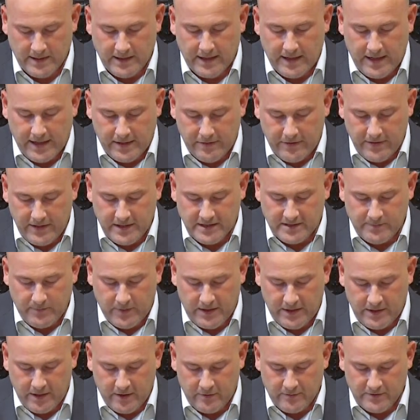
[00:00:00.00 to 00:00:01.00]
let this
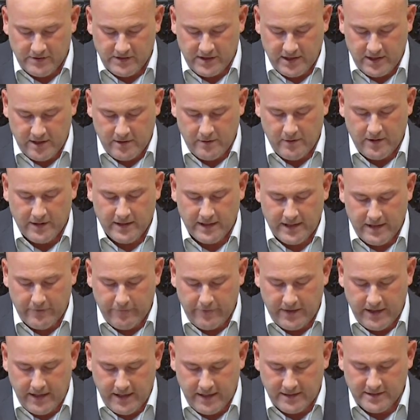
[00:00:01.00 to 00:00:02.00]
be known to you and
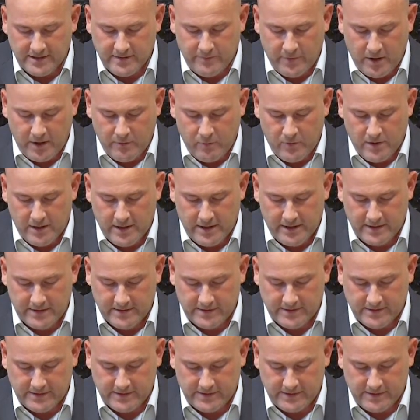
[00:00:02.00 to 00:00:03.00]
give ear to my
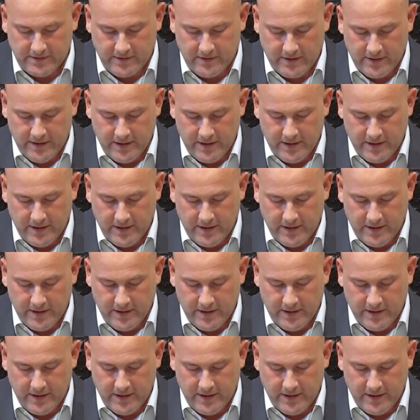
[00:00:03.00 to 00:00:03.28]
words.